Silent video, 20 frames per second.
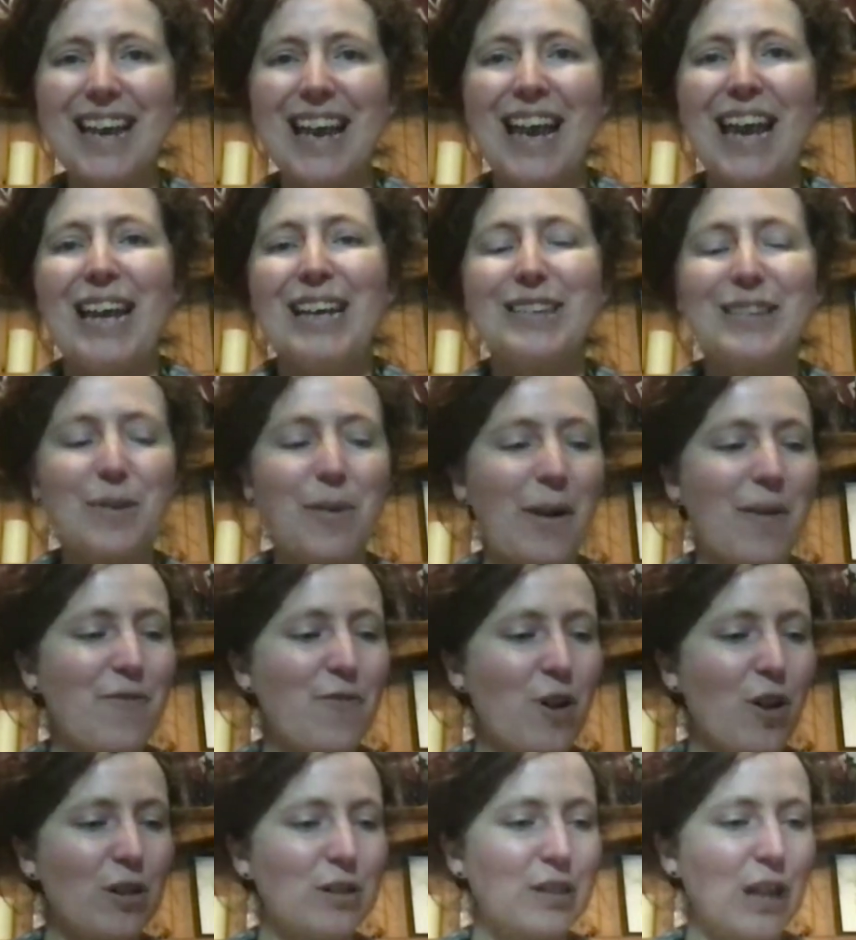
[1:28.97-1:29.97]
So I've
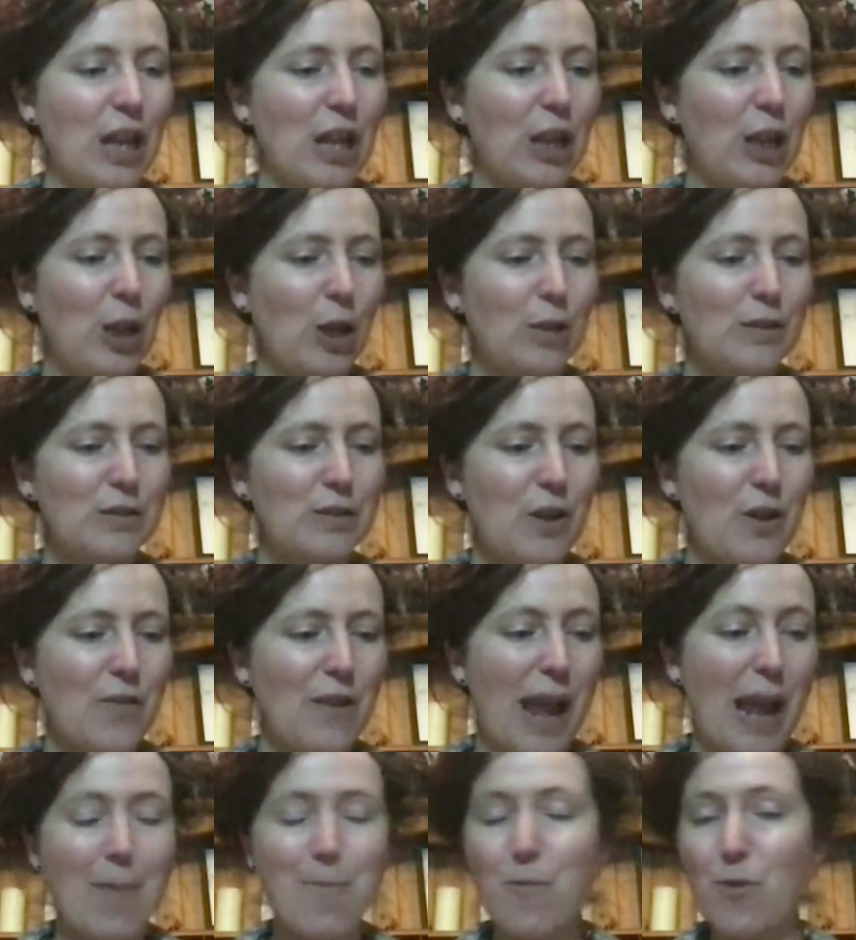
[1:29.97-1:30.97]
got lots of
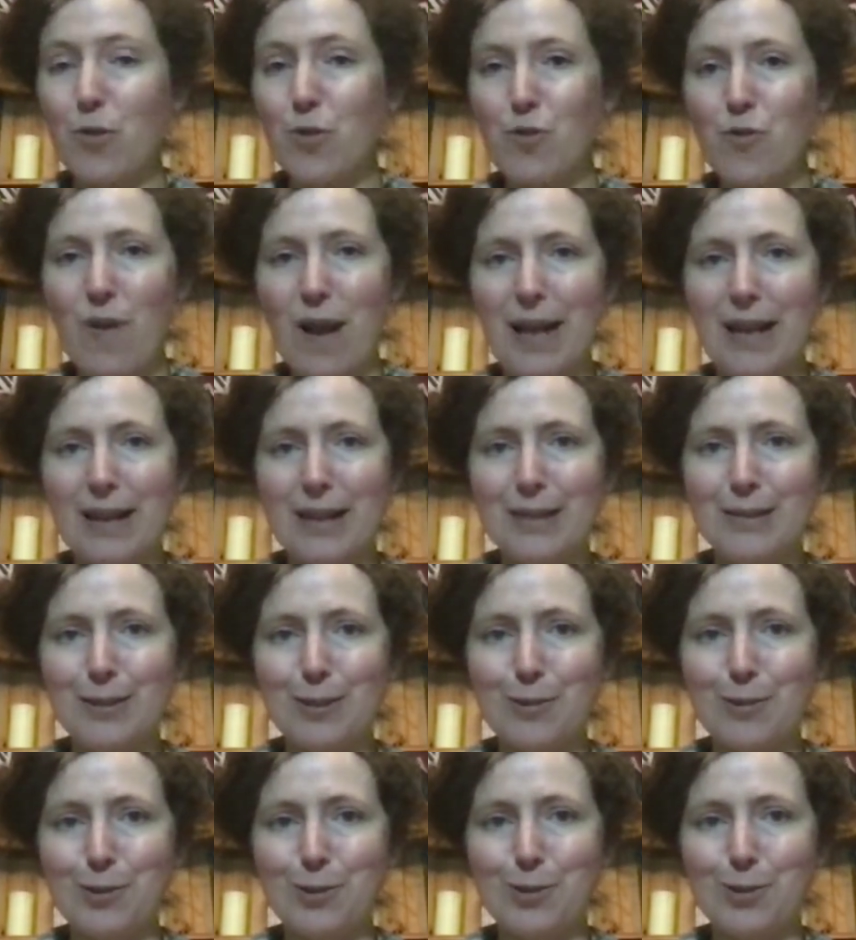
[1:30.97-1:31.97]
emerald rings
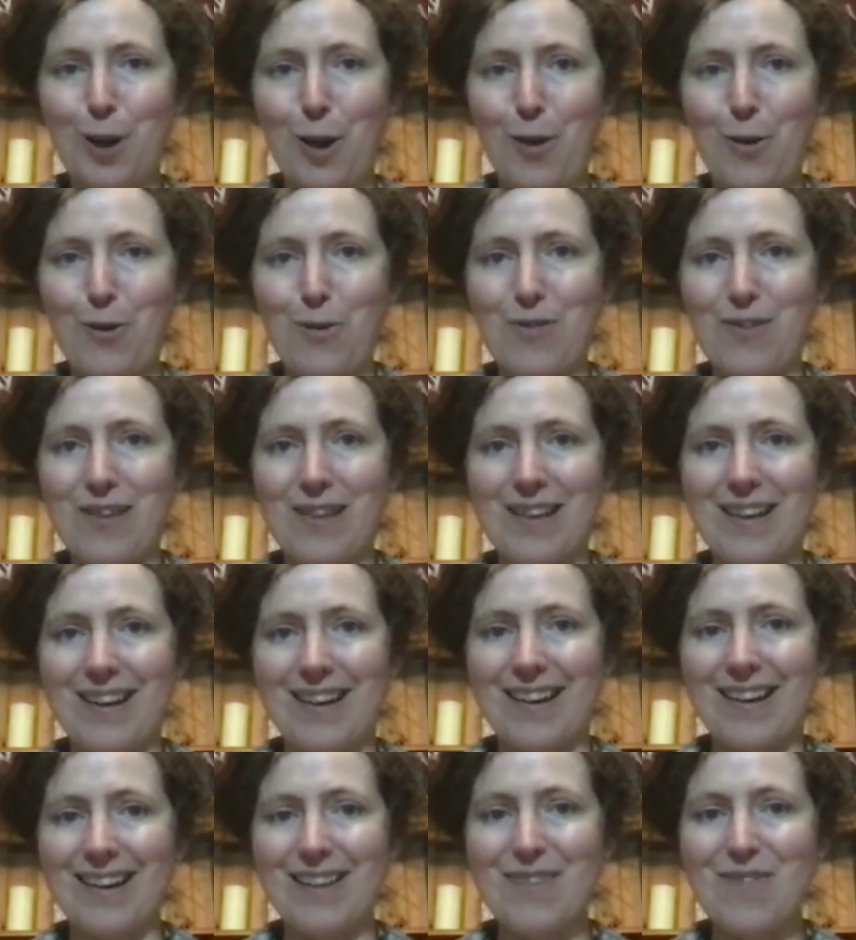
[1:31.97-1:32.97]
to show you
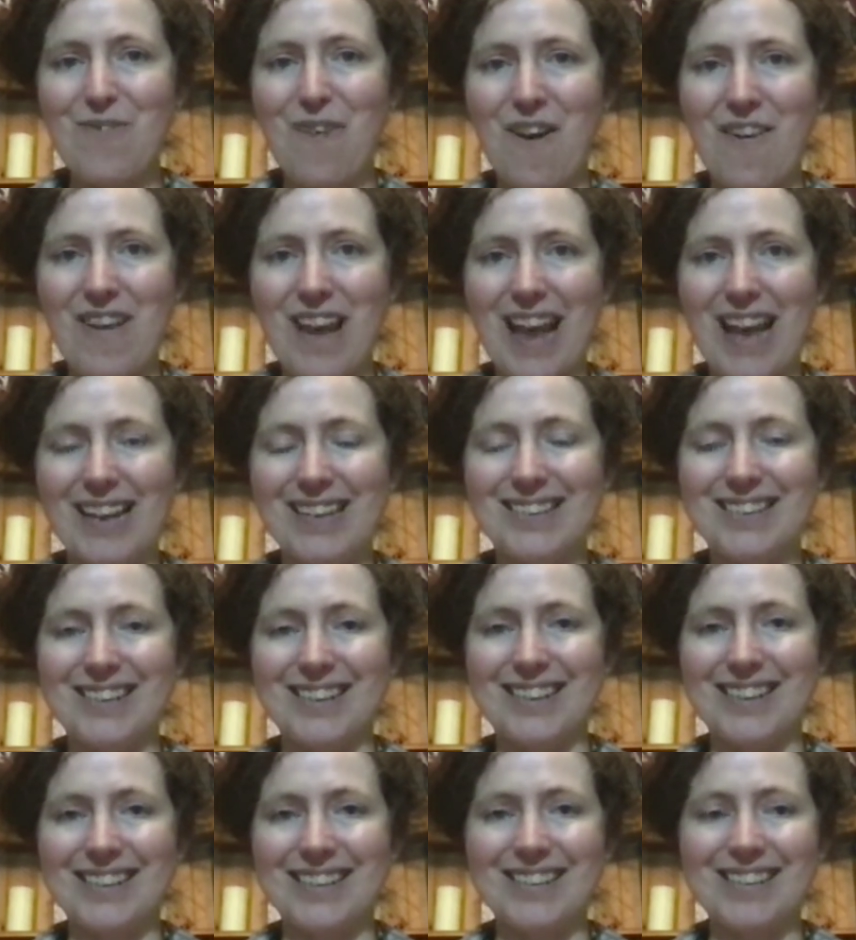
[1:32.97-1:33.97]
tonight. Very
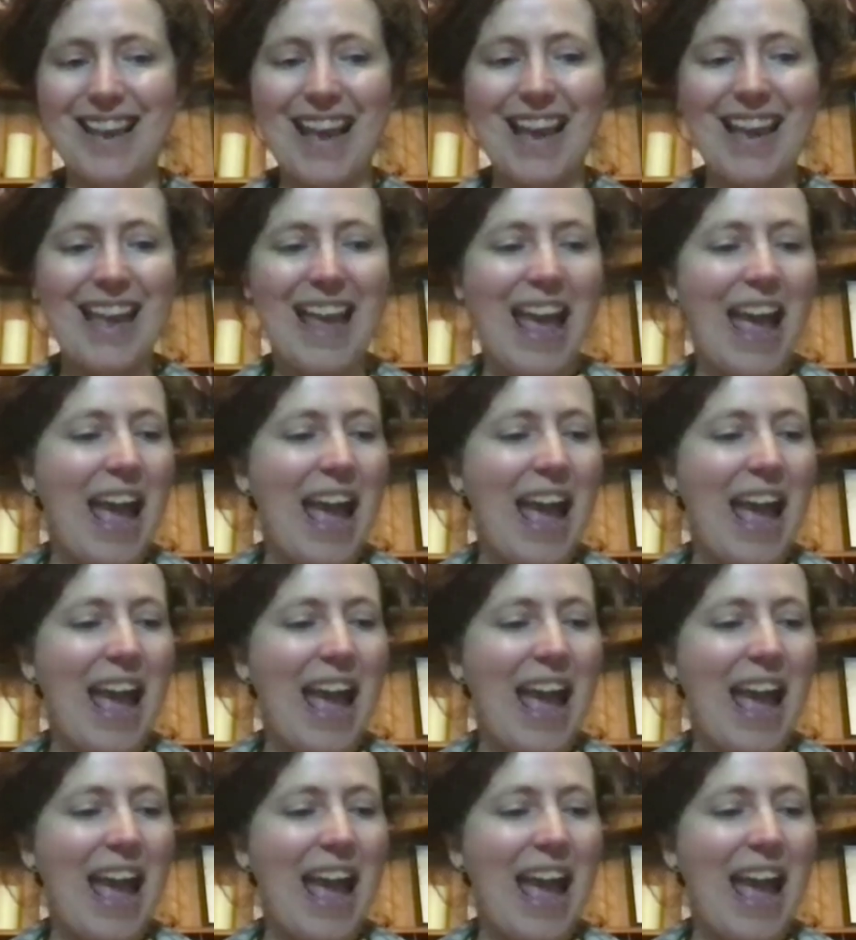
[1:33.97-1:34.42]
exciting.